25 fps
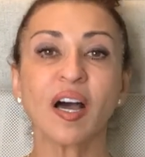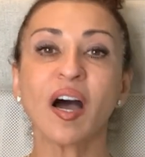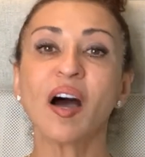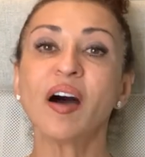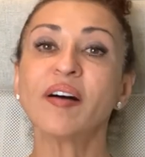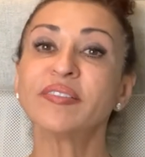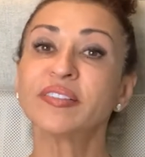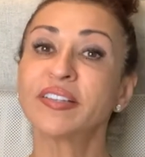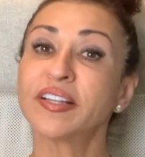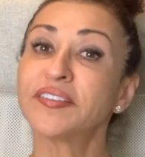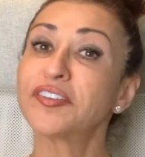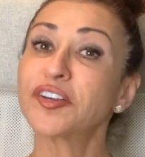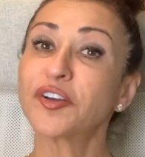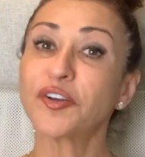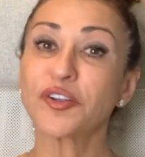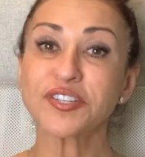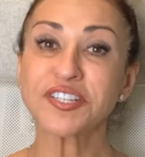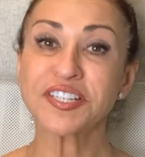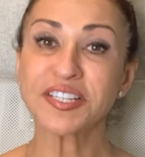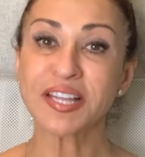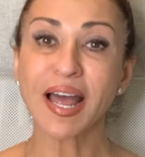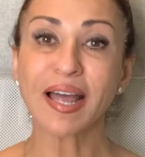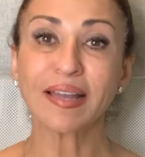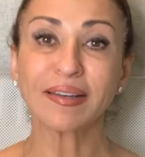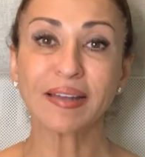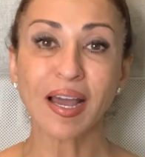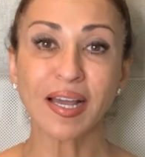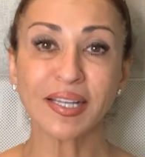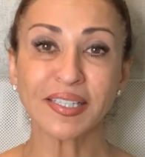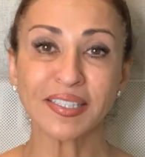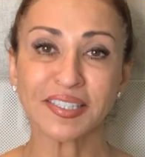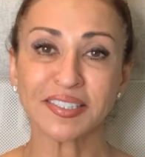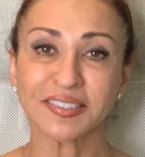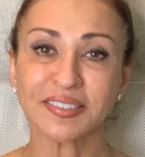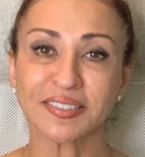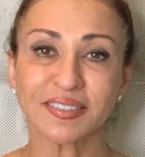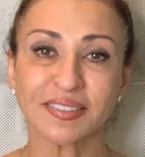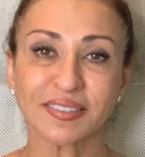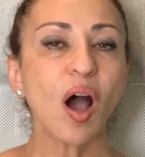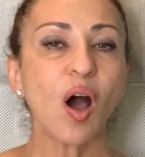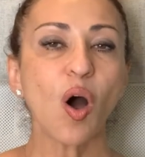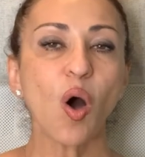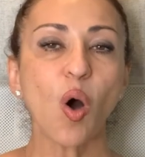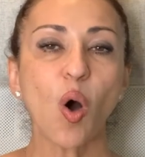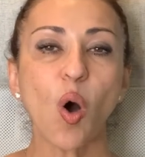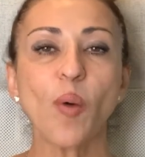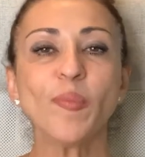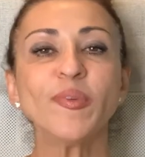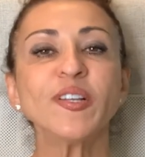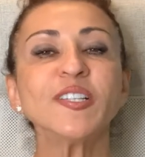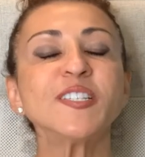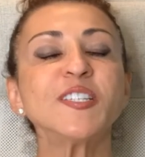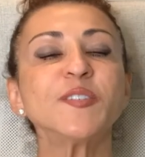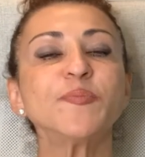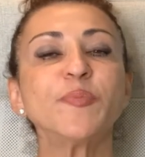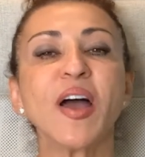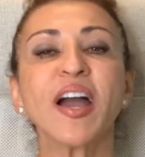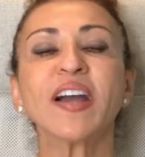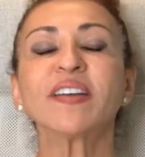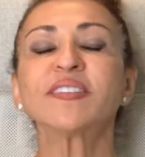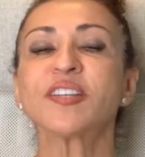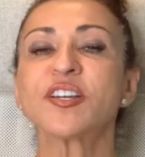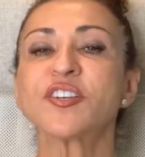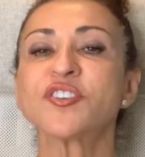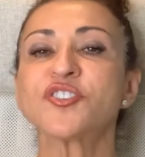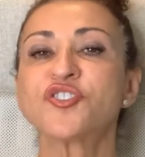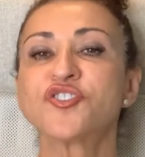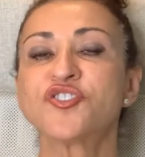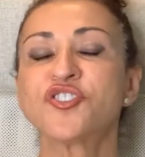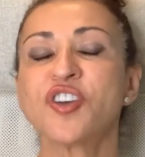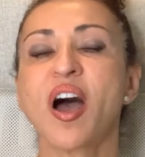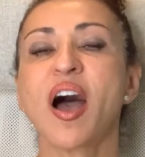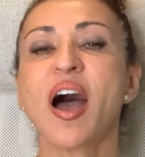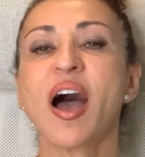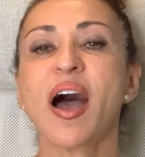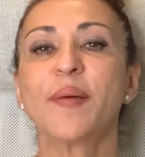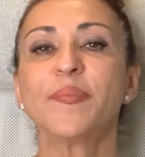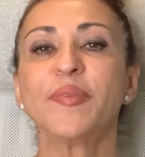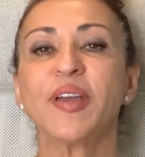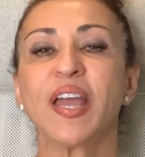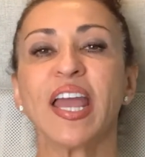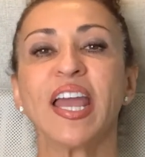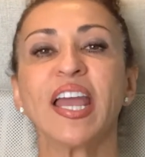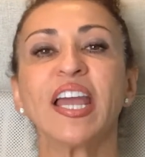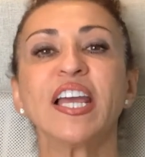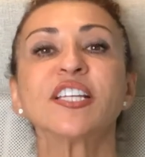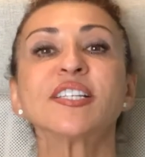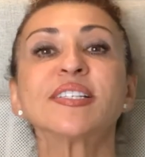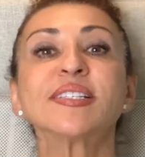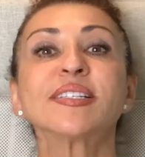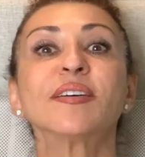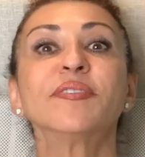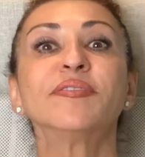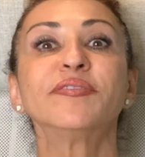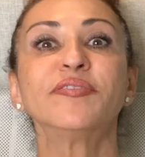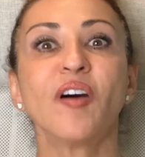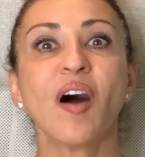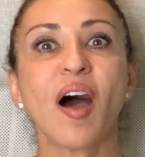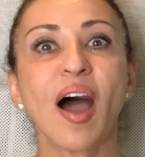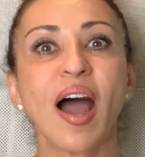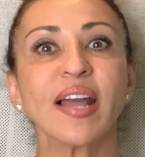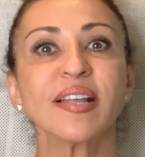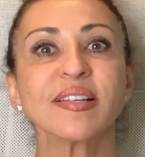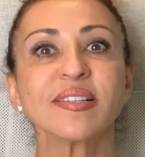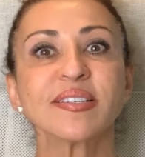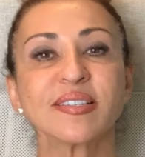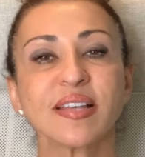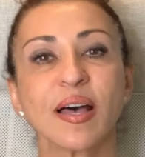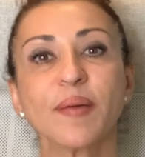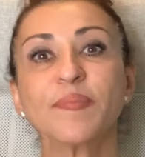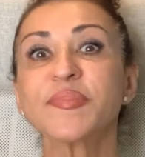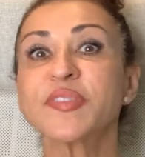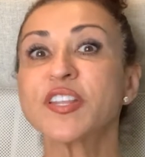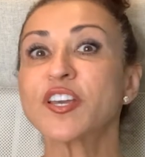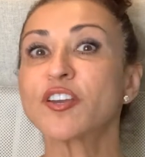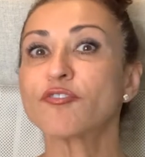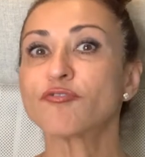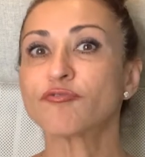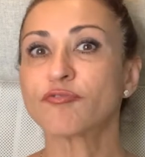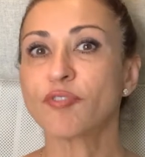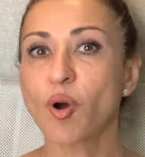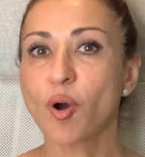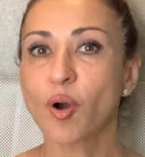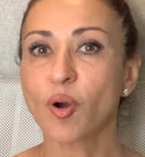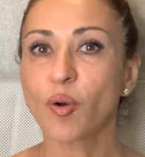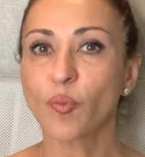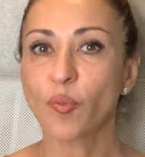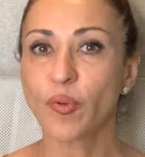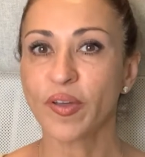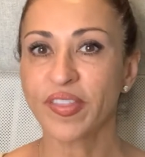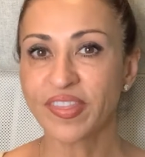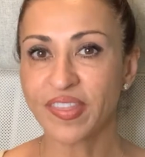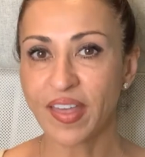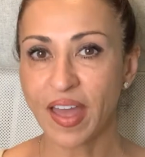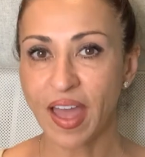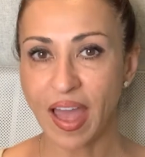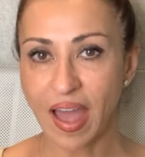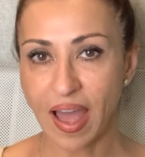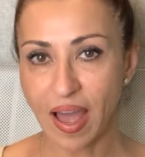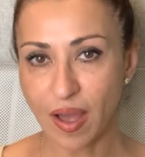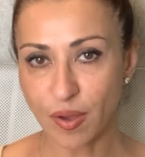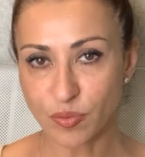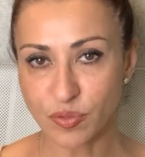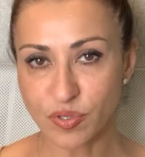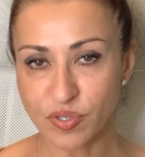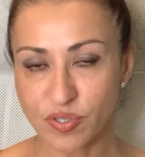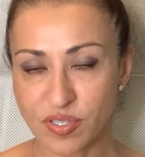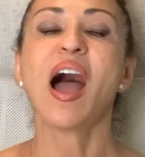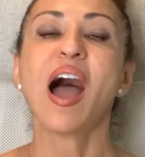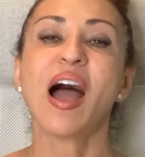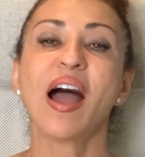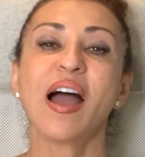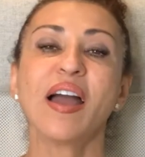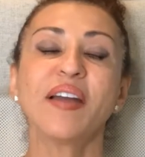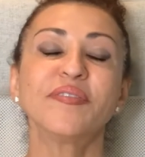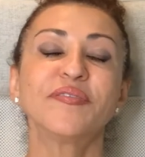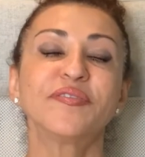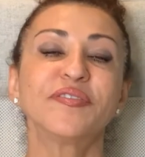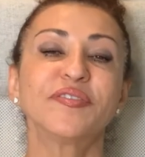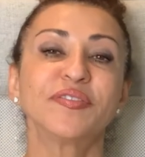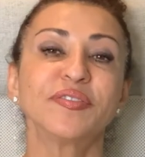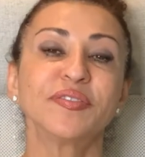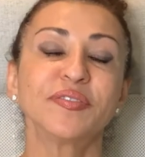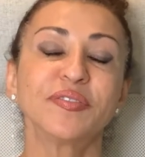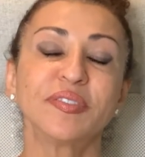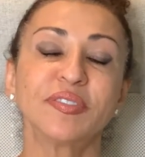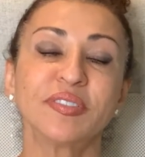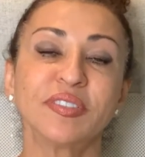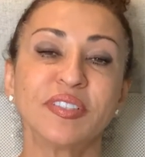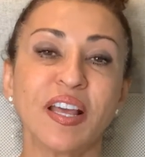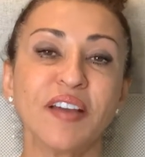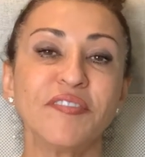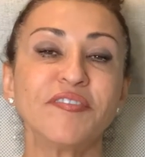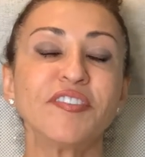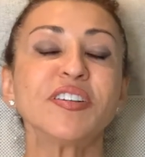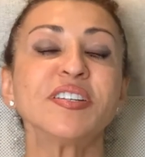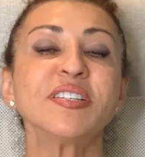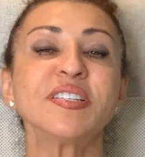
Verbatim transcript: of living on Staten Island. Home inspector's job is to find something wrong with the house. I've never